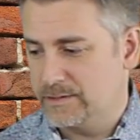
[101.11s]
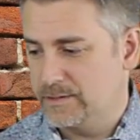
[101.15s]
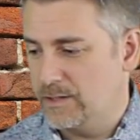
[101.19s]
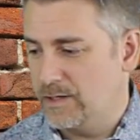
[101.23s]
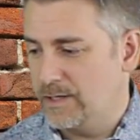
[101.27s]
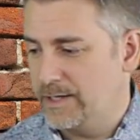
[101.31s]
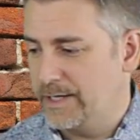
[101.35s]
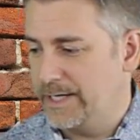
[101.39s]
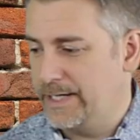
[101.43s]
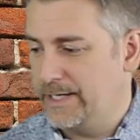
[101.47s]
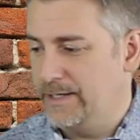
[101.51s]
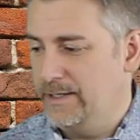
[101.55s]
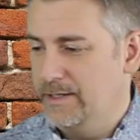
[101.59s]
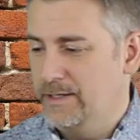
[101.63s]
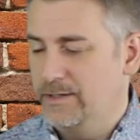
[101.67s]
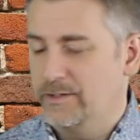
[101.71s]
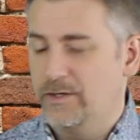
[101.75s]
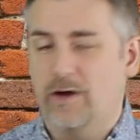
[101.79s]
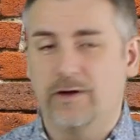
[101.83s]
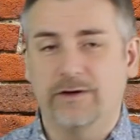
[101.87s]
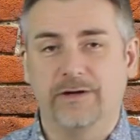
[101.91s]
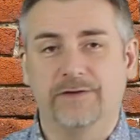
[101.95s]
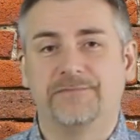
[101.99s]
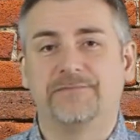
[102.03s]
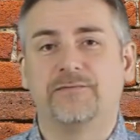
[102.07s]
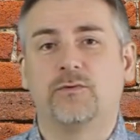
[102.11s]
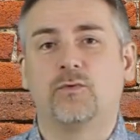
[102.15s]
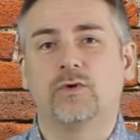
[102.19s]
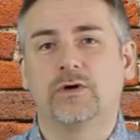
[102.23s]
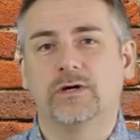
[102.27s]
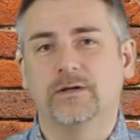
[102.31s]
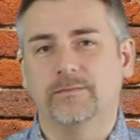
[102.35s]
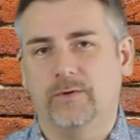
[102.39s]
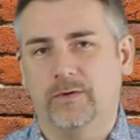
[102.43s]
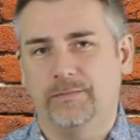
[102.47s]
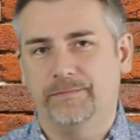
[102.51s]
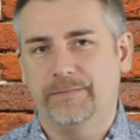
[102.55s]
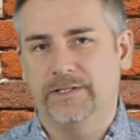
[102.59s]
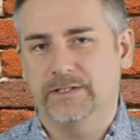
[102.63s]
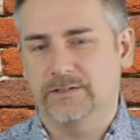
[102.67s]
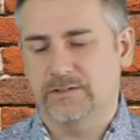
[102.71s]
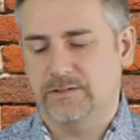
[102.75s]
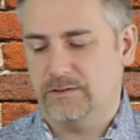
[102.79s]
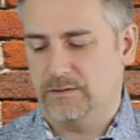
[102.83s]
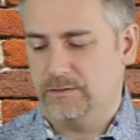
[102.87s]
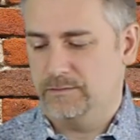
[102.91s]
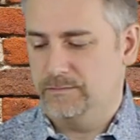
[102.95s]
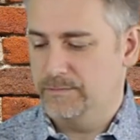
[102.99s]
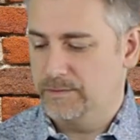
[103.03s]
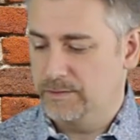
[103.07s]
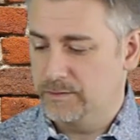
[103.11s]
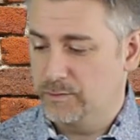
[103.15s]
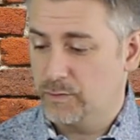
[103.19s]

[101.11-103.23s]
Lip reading: Not an affordable pistol.